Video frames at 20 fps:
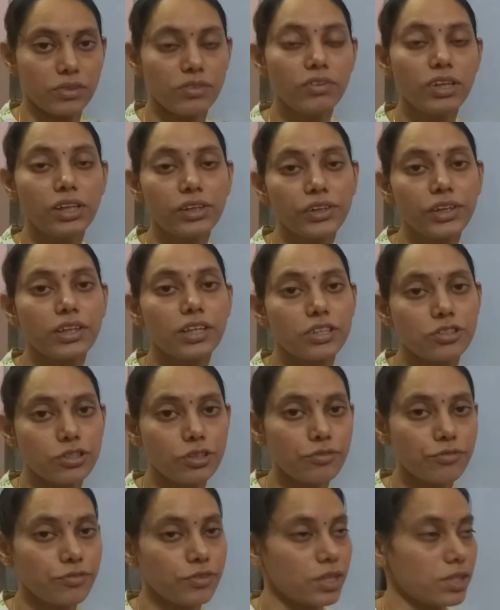will
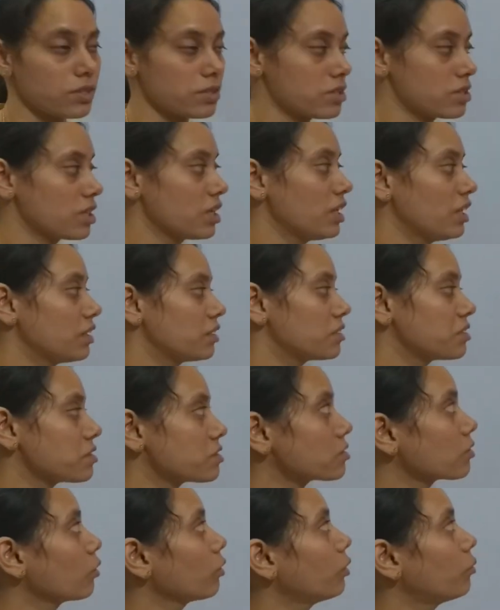renature first. This
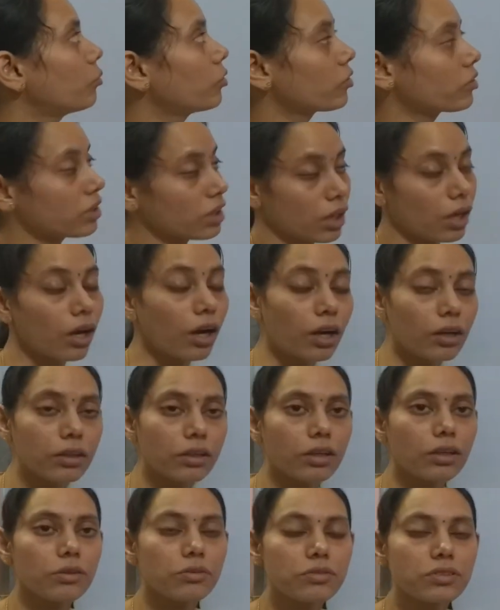is all about the chord
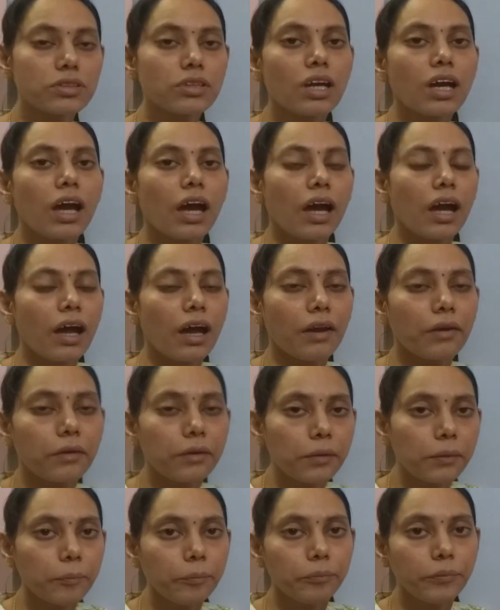curves,
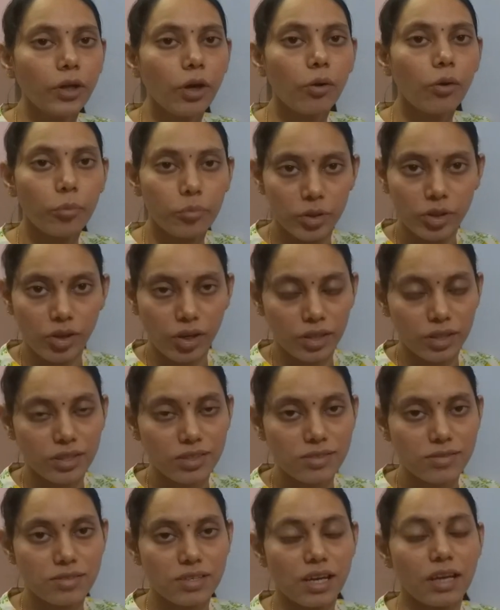and hope you
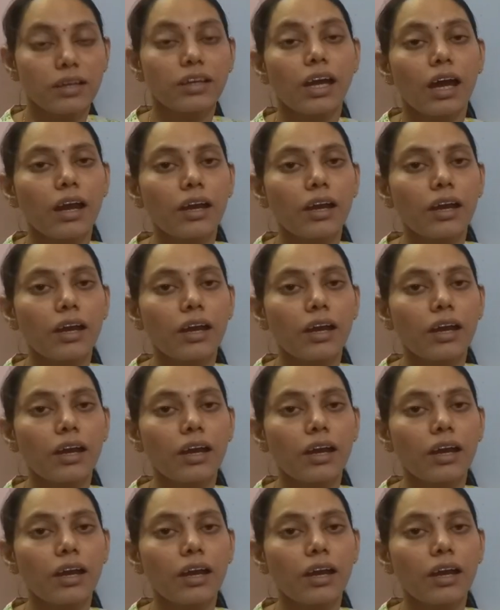understand.